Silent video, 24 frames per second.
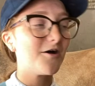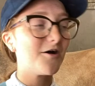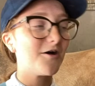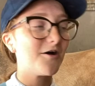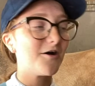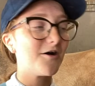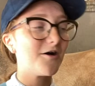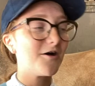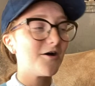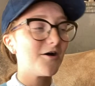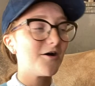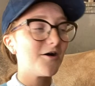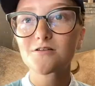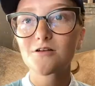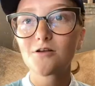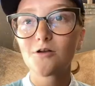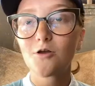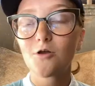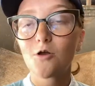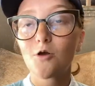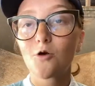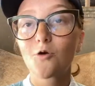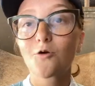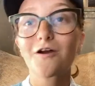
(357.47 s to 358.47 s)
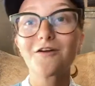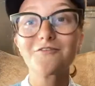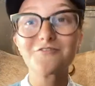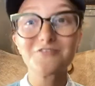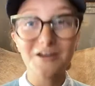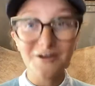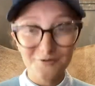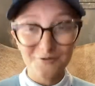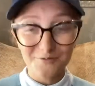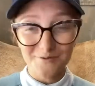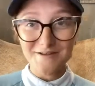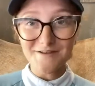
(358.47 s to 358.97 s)
Oops. Or have
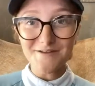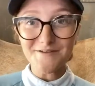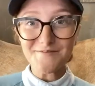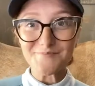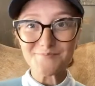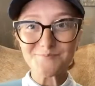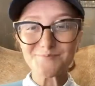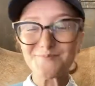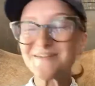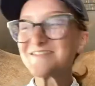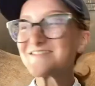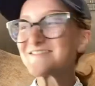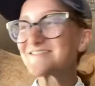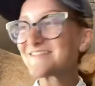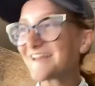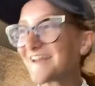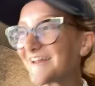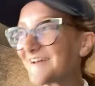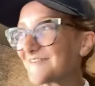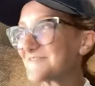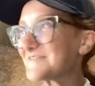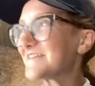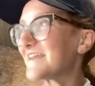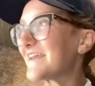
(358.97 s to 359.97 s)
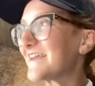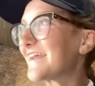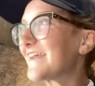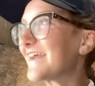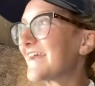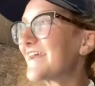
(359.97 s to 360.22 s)
diarrhea. But instead I was like,